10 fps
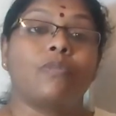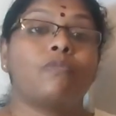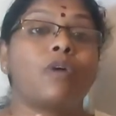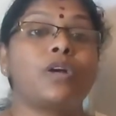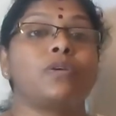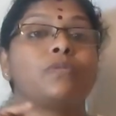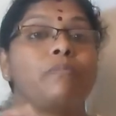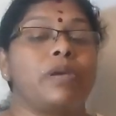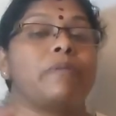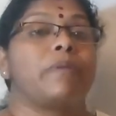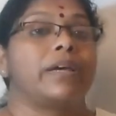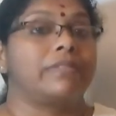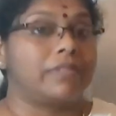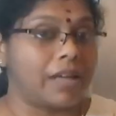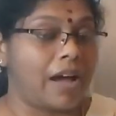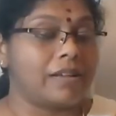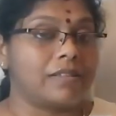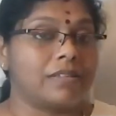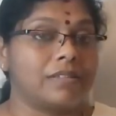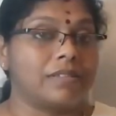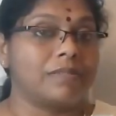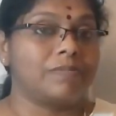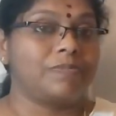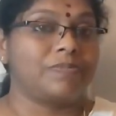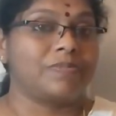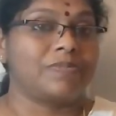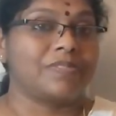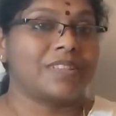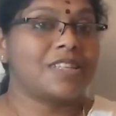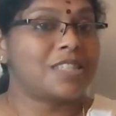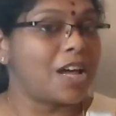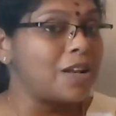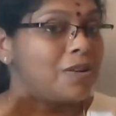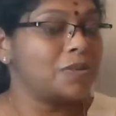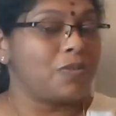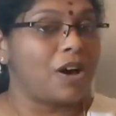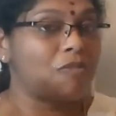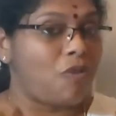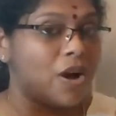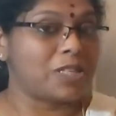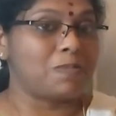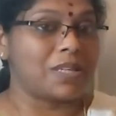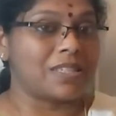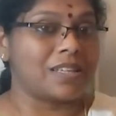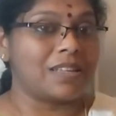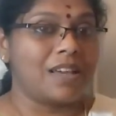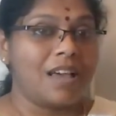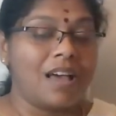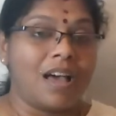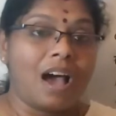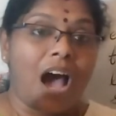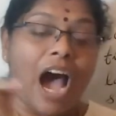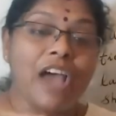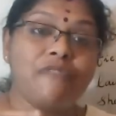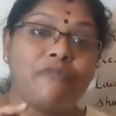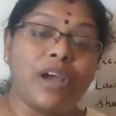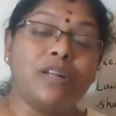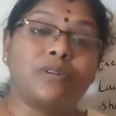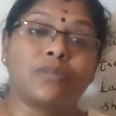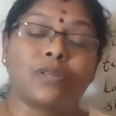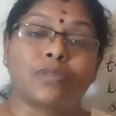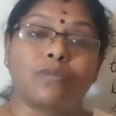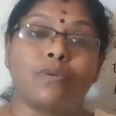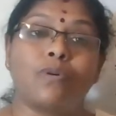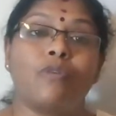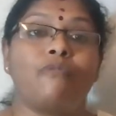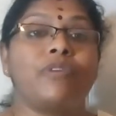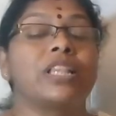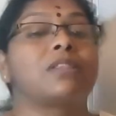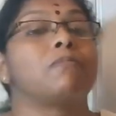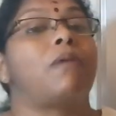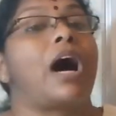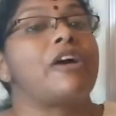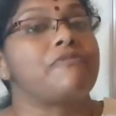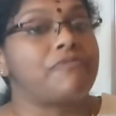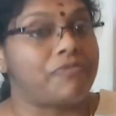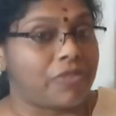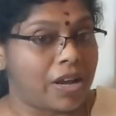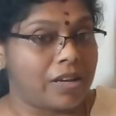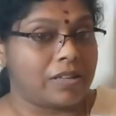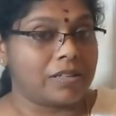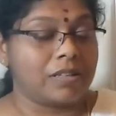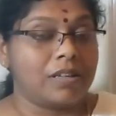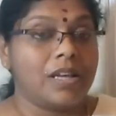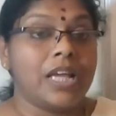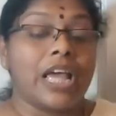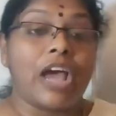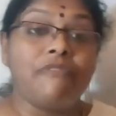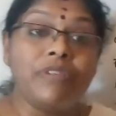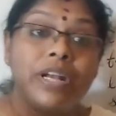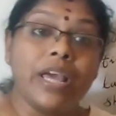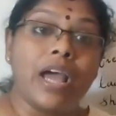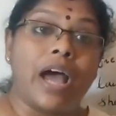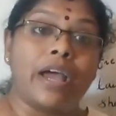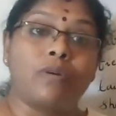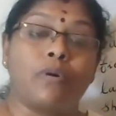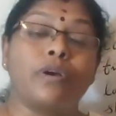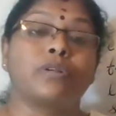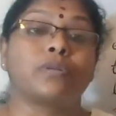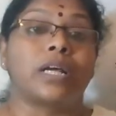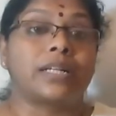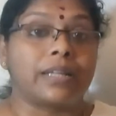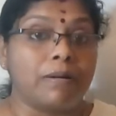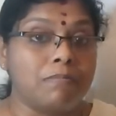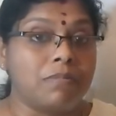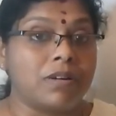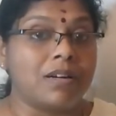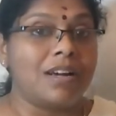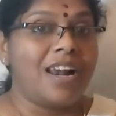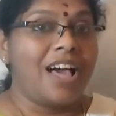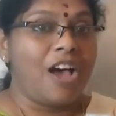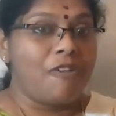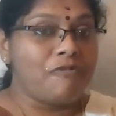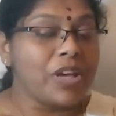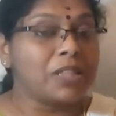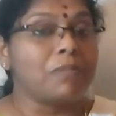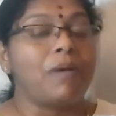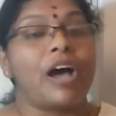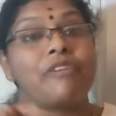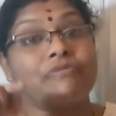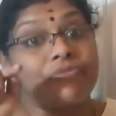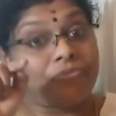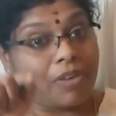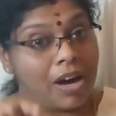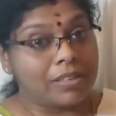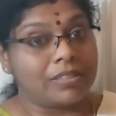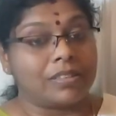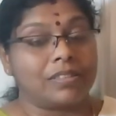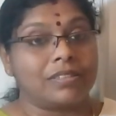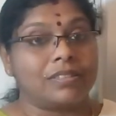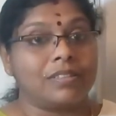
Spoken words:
What do you mean by that? Send your voice message. I went to the school with my friend. Every day I am going to the temple with my father.